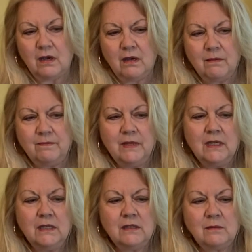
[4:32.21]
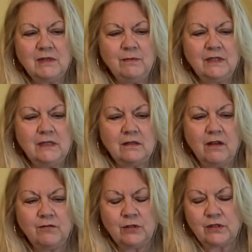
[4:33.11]
Um, sometimes this
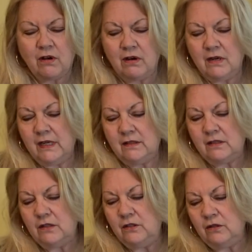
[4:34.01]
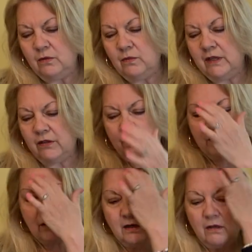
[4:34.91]
lover's card has to do with
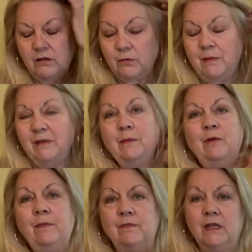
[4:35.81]
uh, three people.